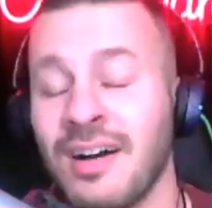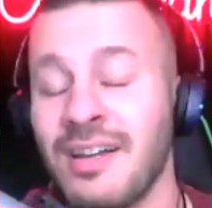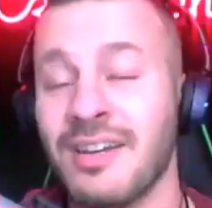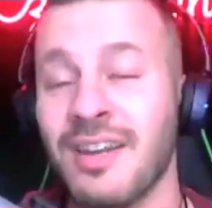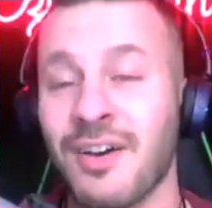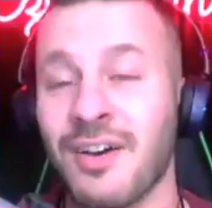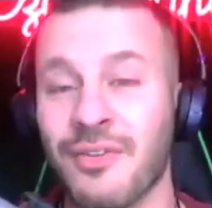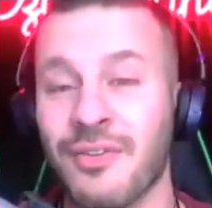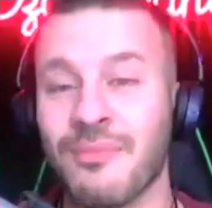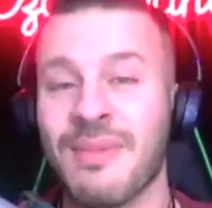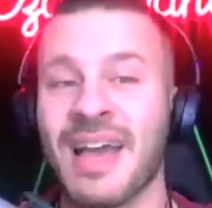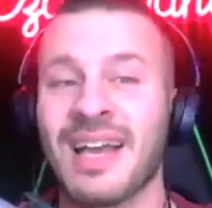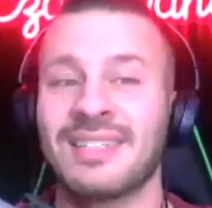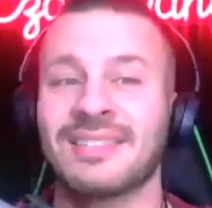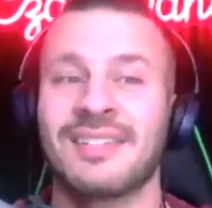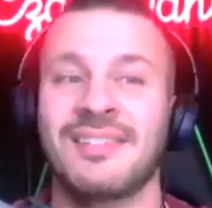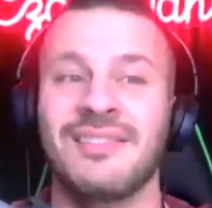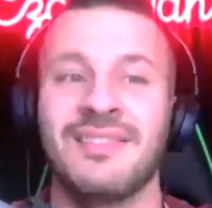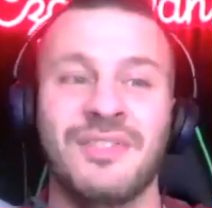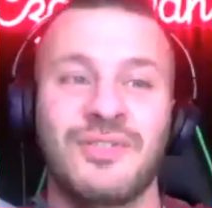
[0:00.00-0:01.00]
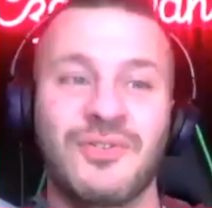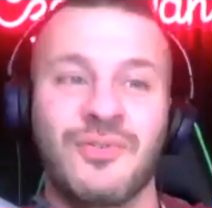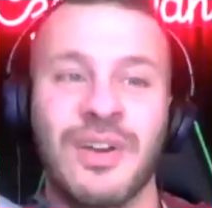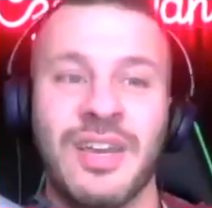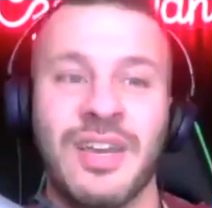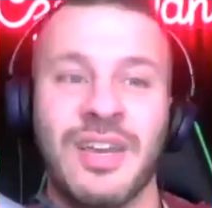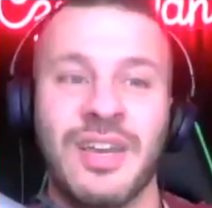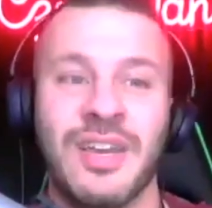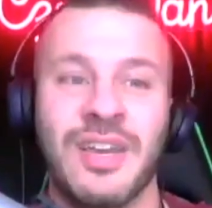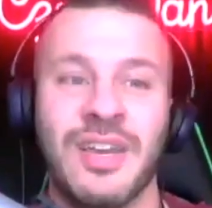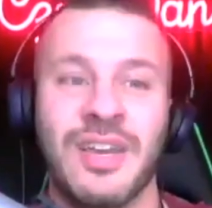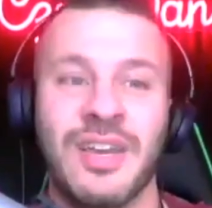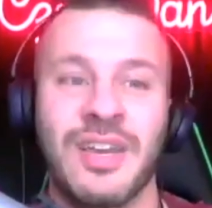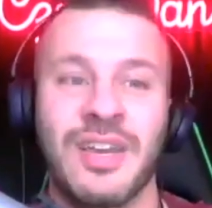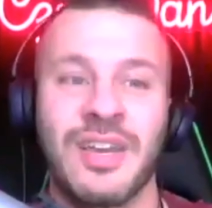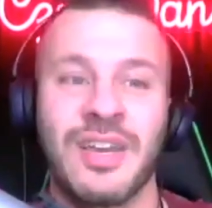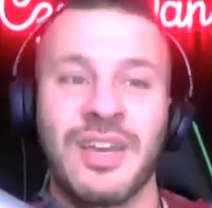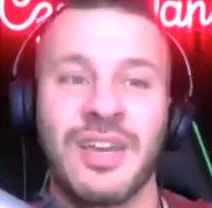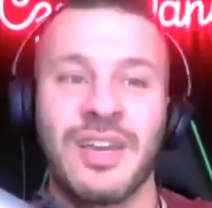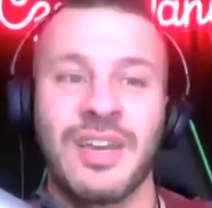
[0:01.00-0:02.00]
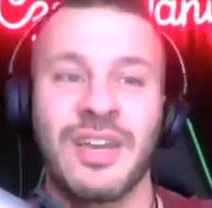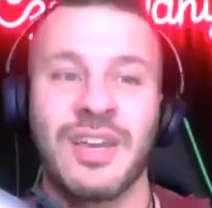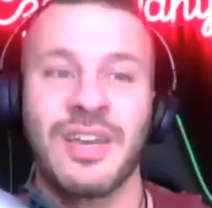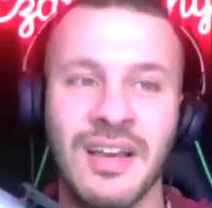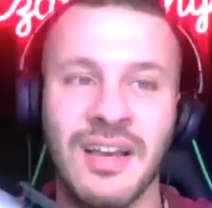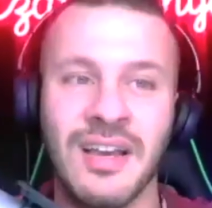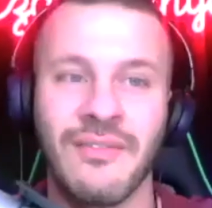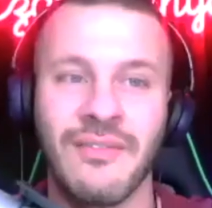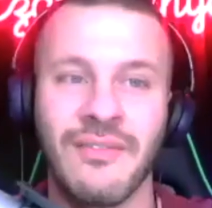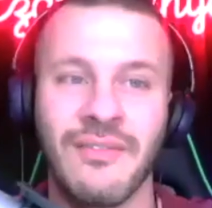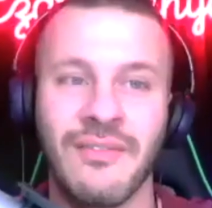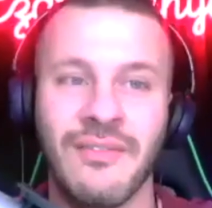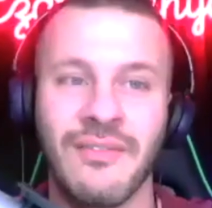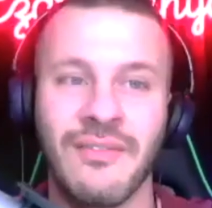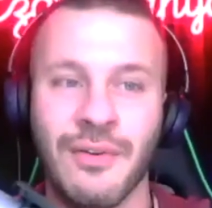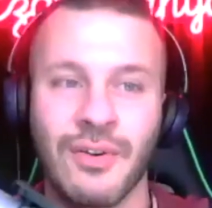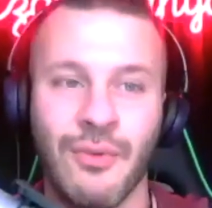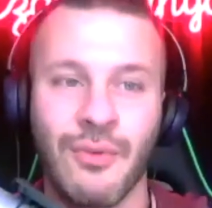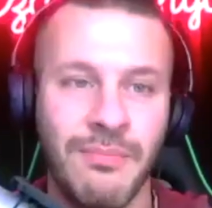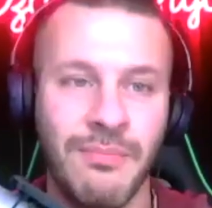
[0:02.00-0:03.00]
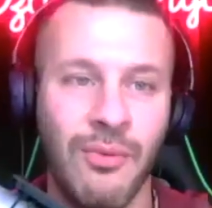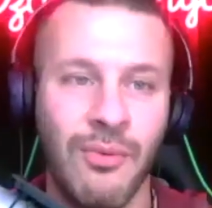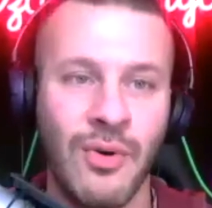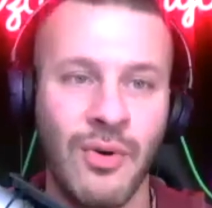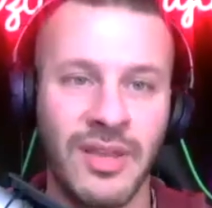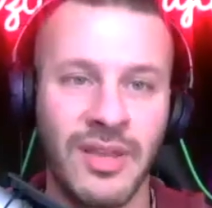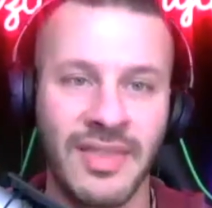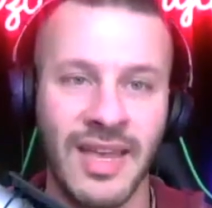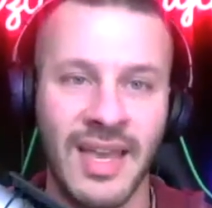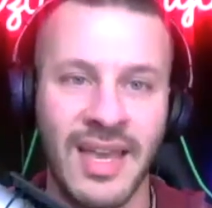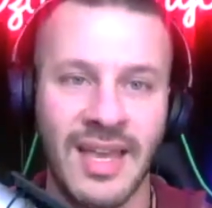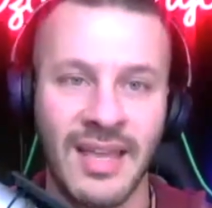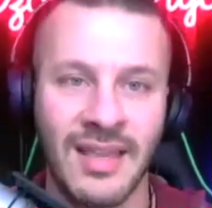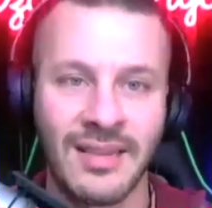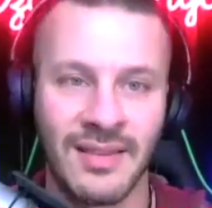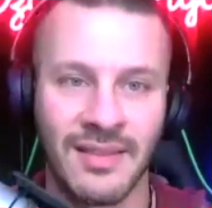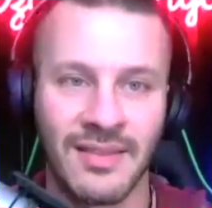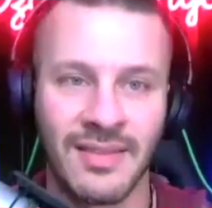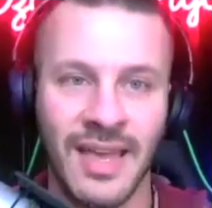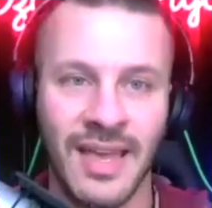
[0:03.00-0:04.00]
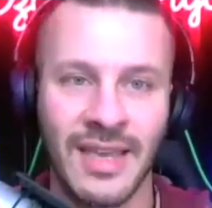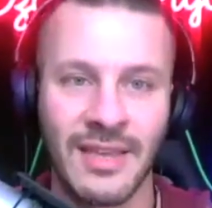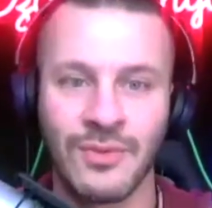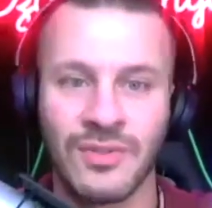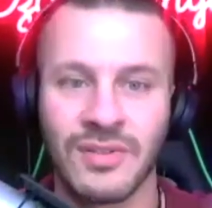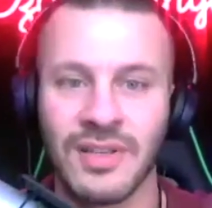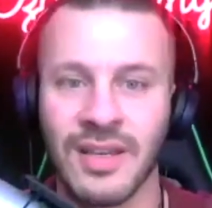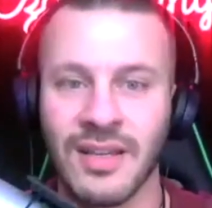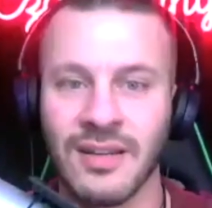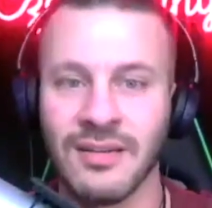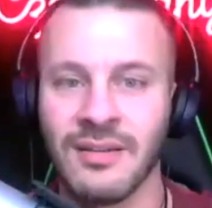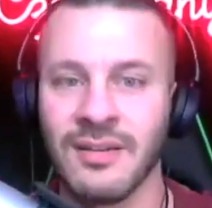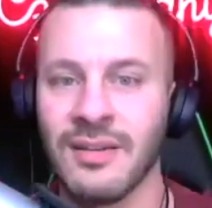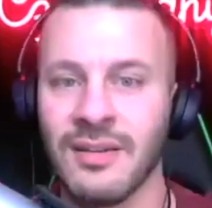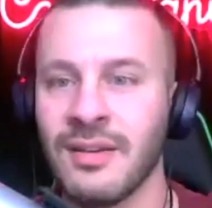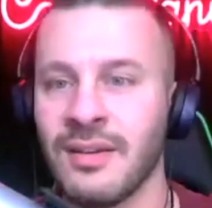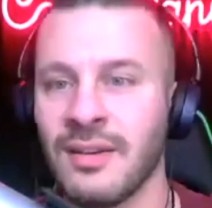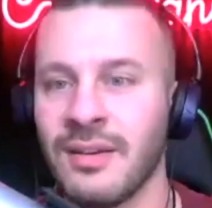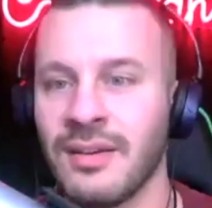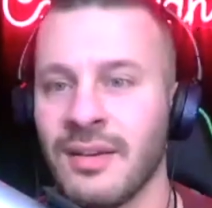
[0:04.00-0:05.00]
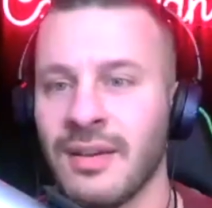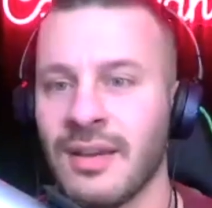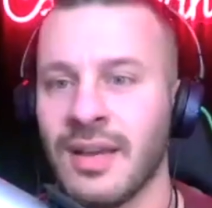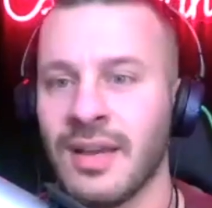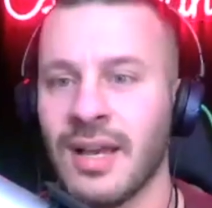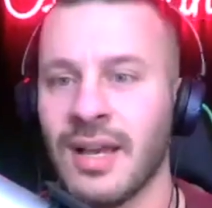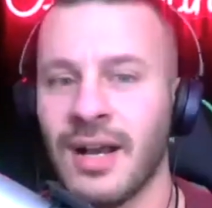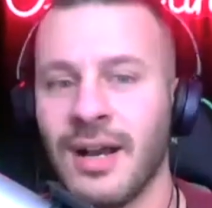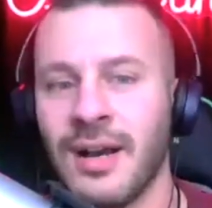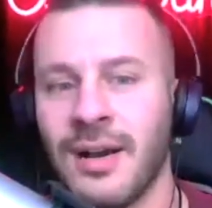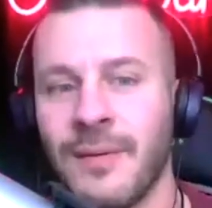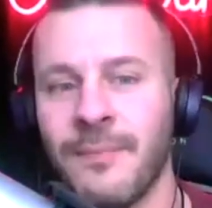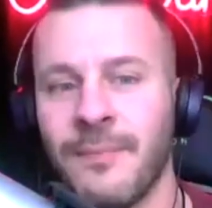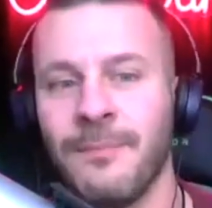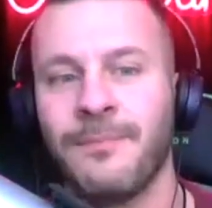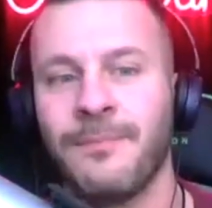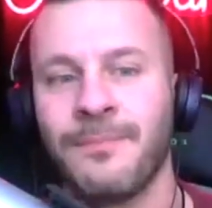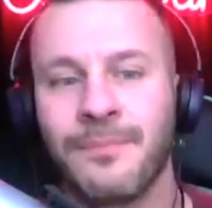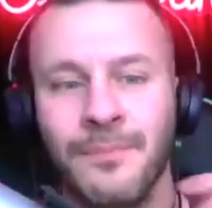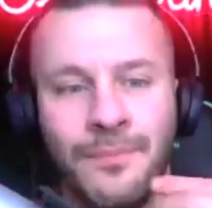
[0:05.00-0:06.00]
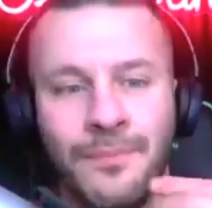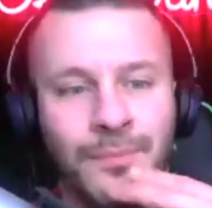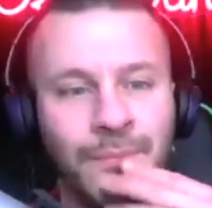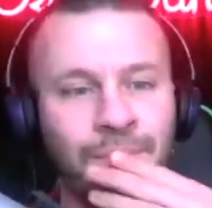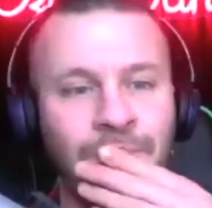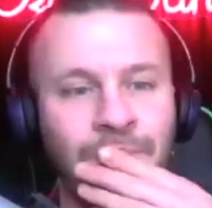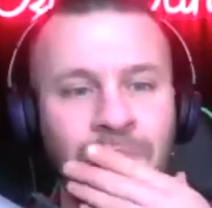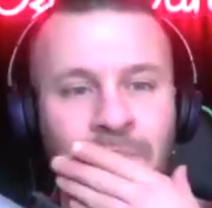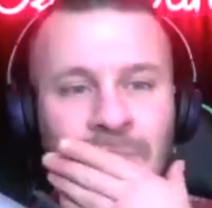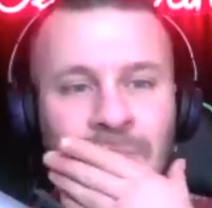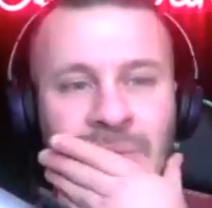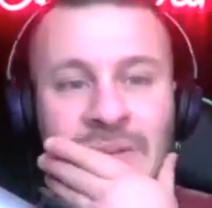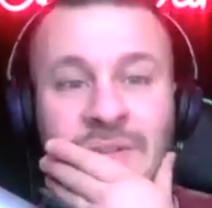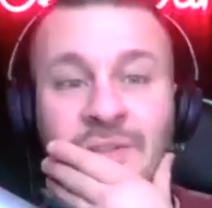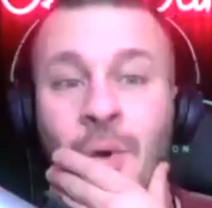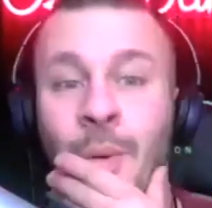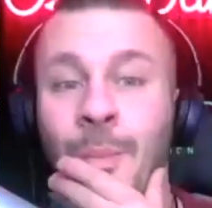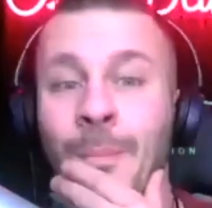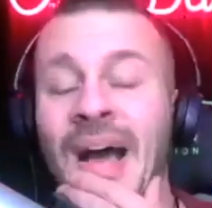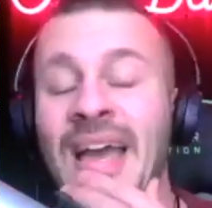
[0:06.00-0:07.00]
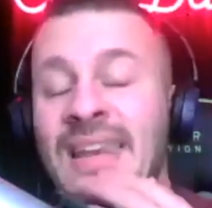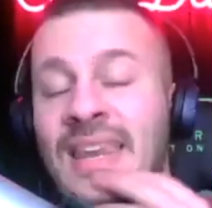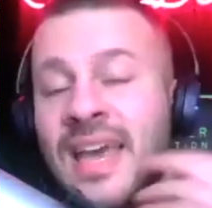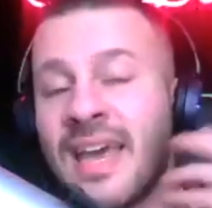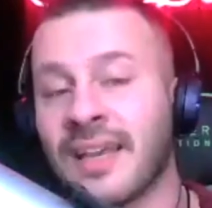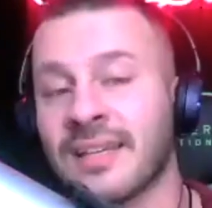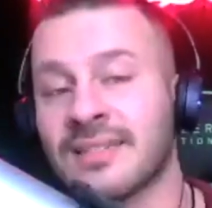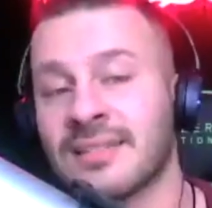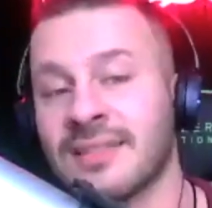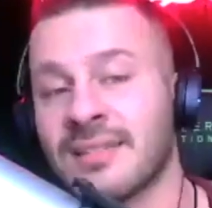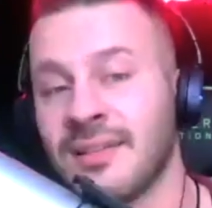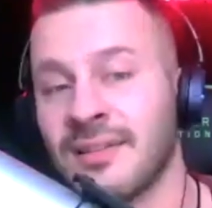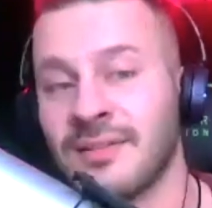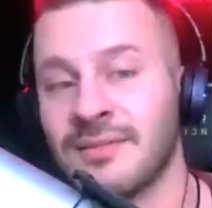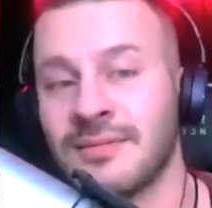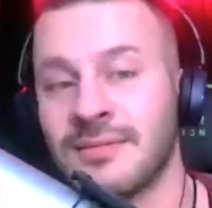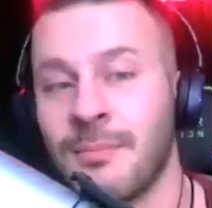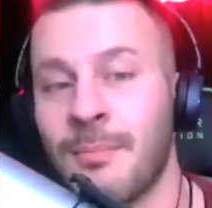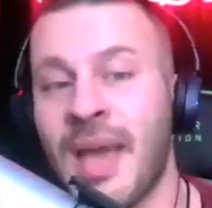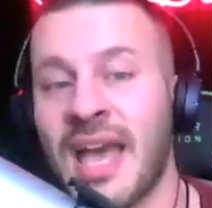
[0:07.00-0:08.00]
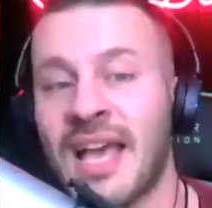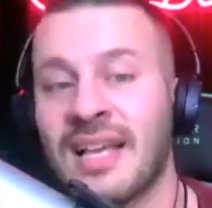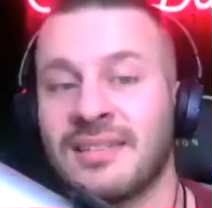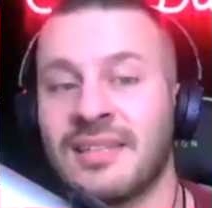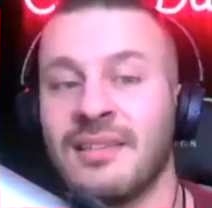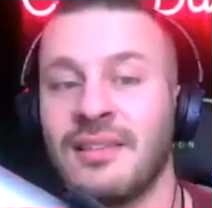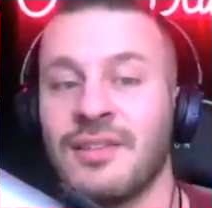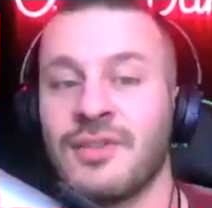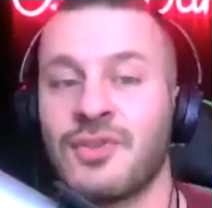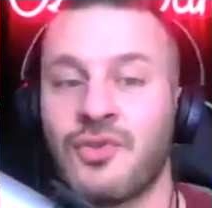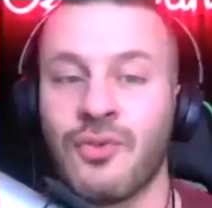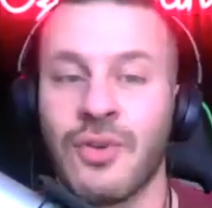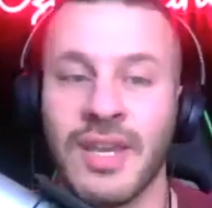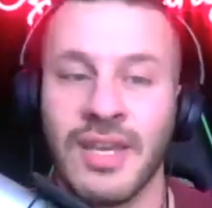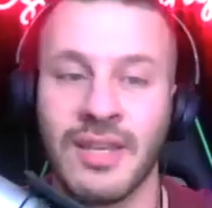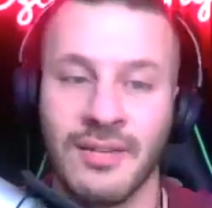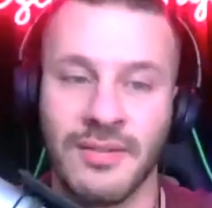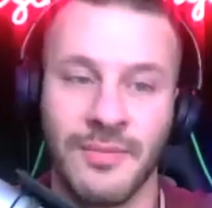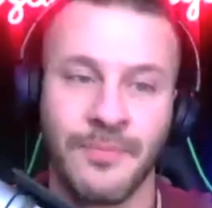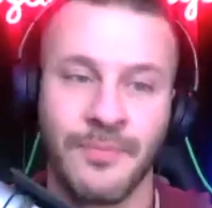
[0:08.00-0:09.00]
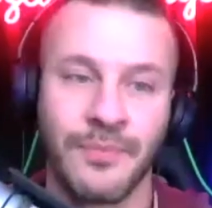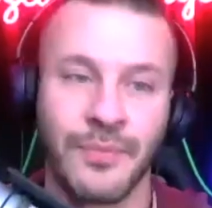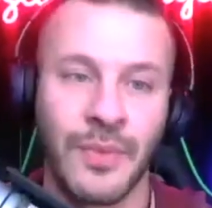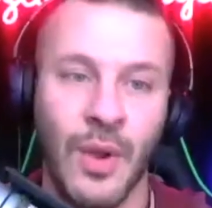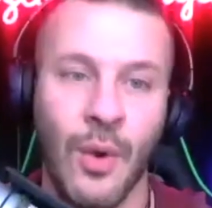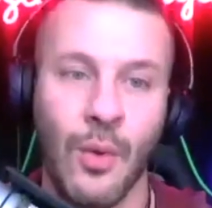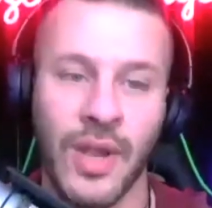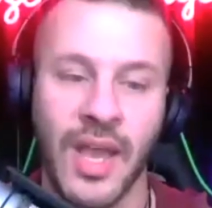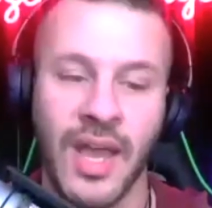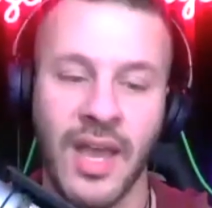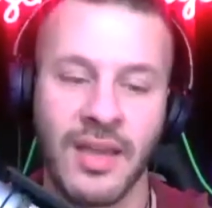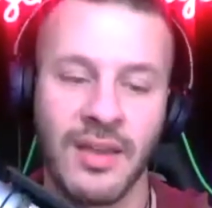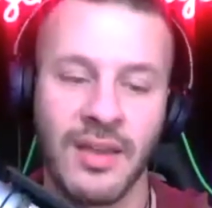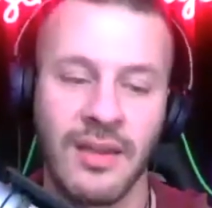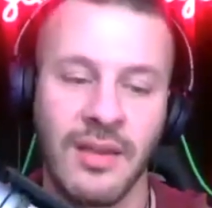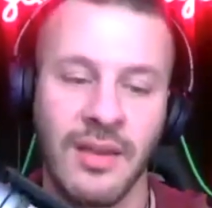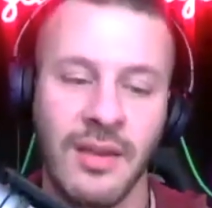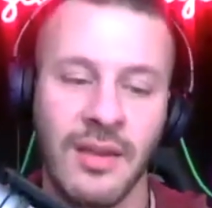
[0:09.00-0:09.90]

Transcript: another masculine trait, which was a, a very great point that that you said. Um, so my next masculine trait, okay,